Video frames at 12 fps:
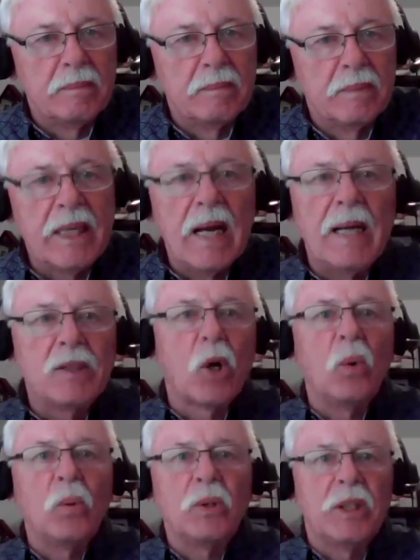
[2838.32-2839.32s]
See, I
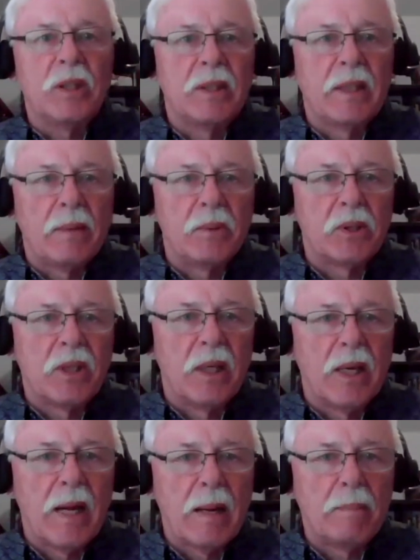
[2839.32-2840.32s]
told you that was
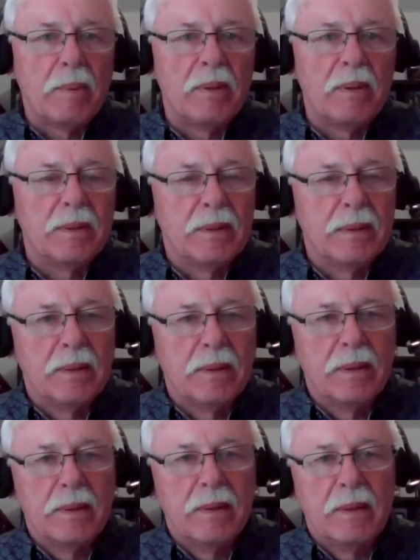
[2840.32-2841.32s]
going to happen.
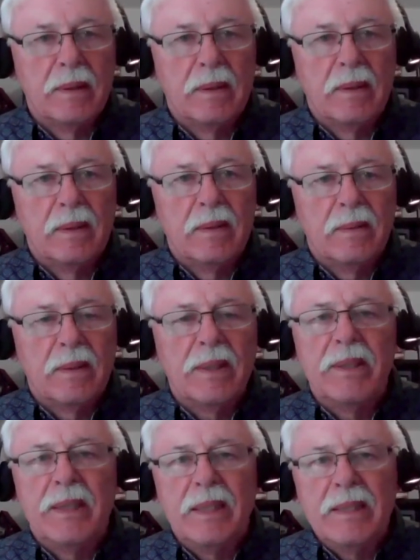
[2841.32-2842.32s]
Well,
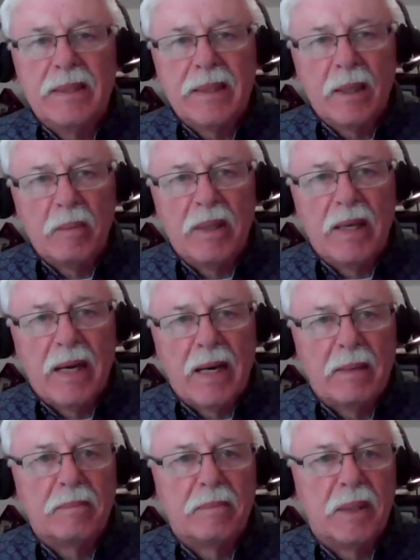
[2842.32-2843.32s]
you didn't tell me
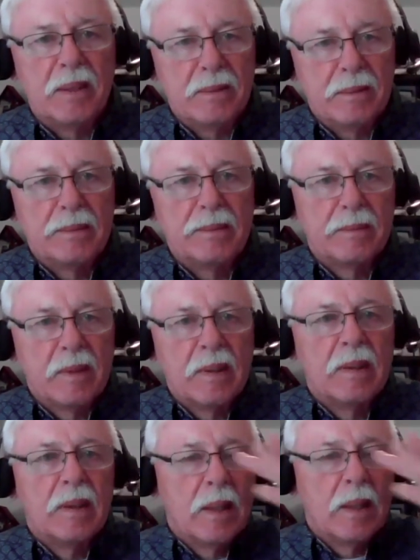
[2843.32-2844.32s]
that, but,
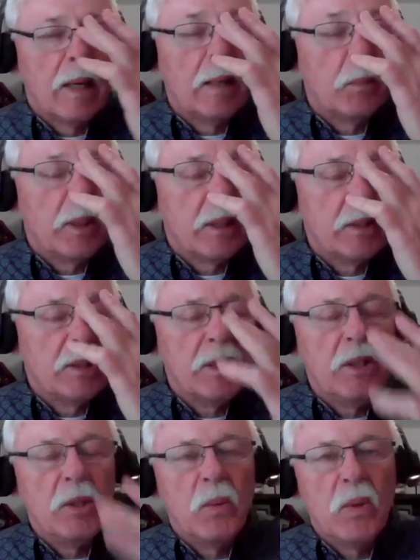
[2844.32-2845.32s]
and we
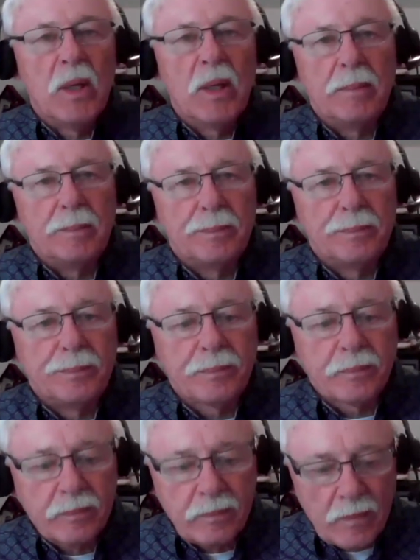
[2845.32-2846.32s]
continue on
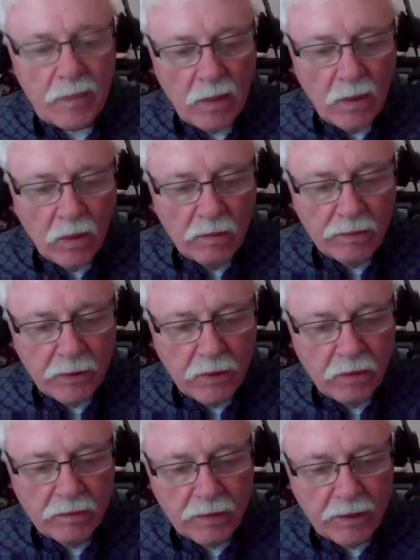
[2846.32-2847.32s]
over and
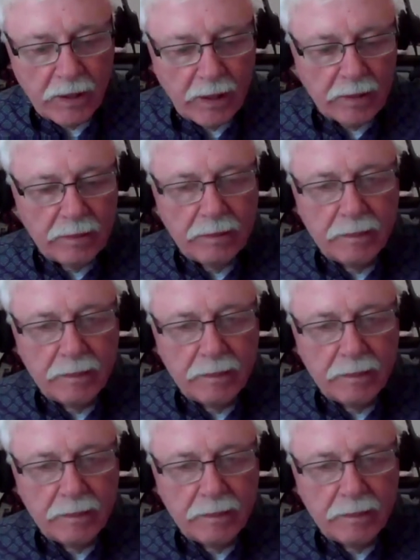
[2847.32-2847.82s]
over again.